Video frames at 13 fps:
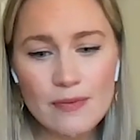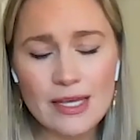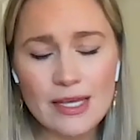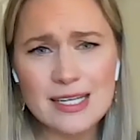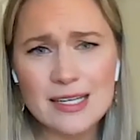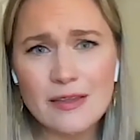
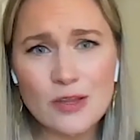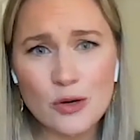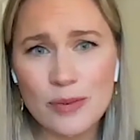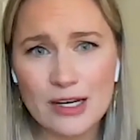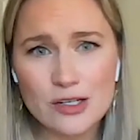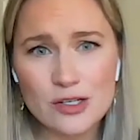they see that
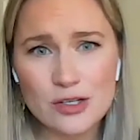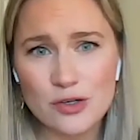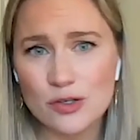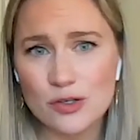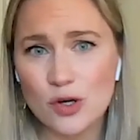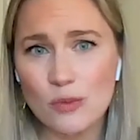their managers
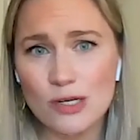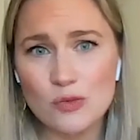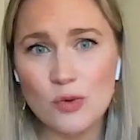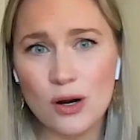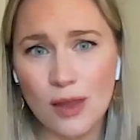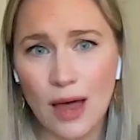are so
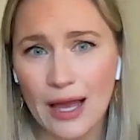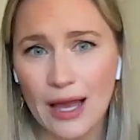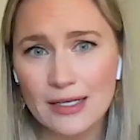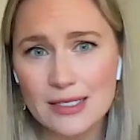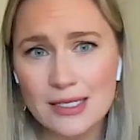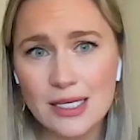much more
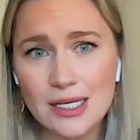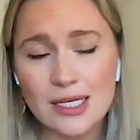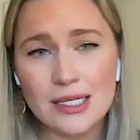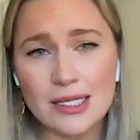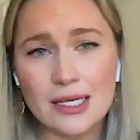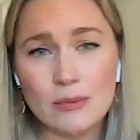aligned.
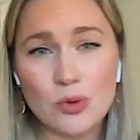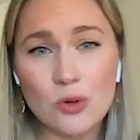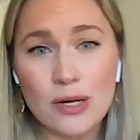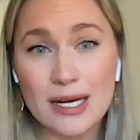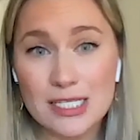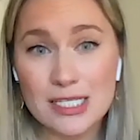The
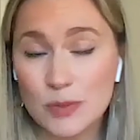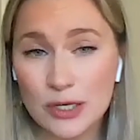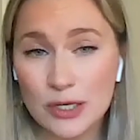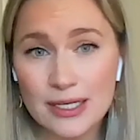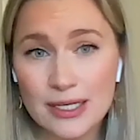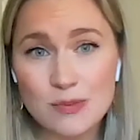employee
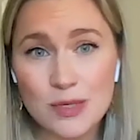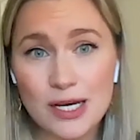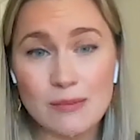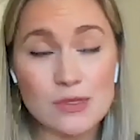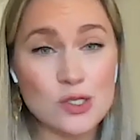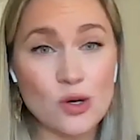experience
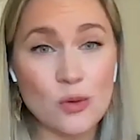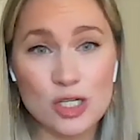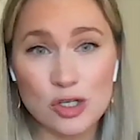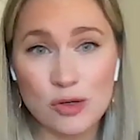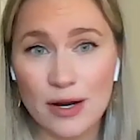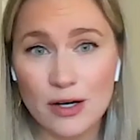becomes so
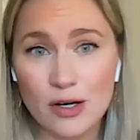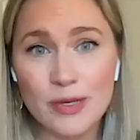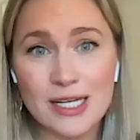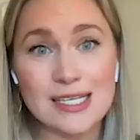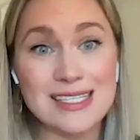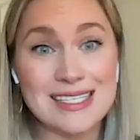much greater
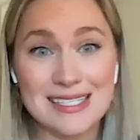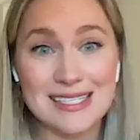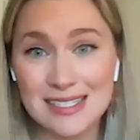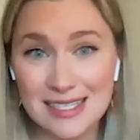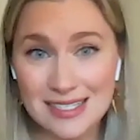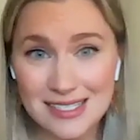because it's
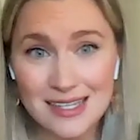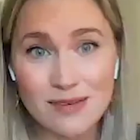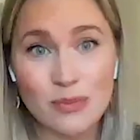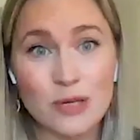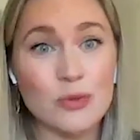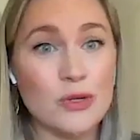
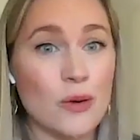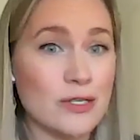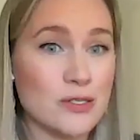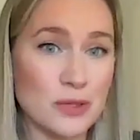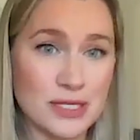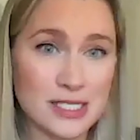consistent. People know
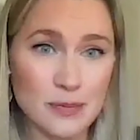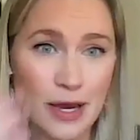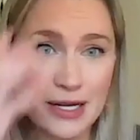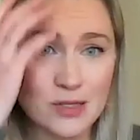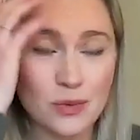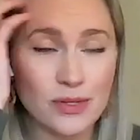what to
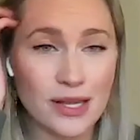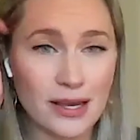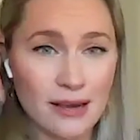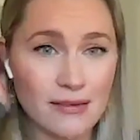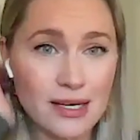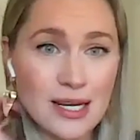expect when
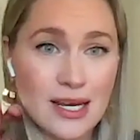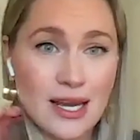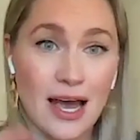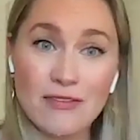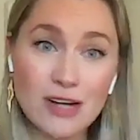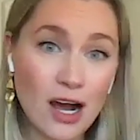they
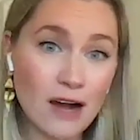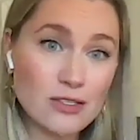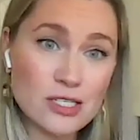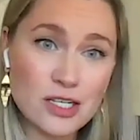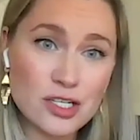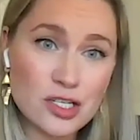have
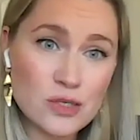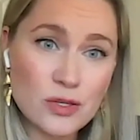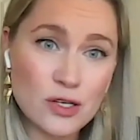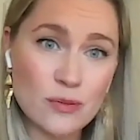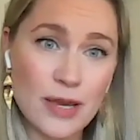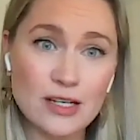conversations
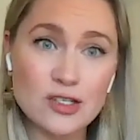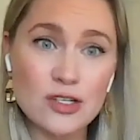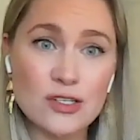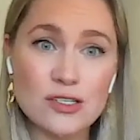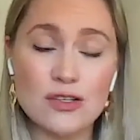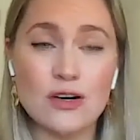with their
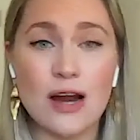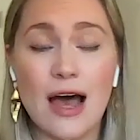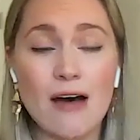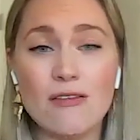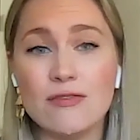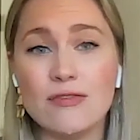managers or
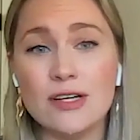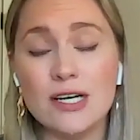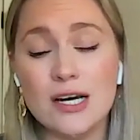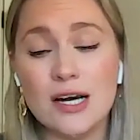have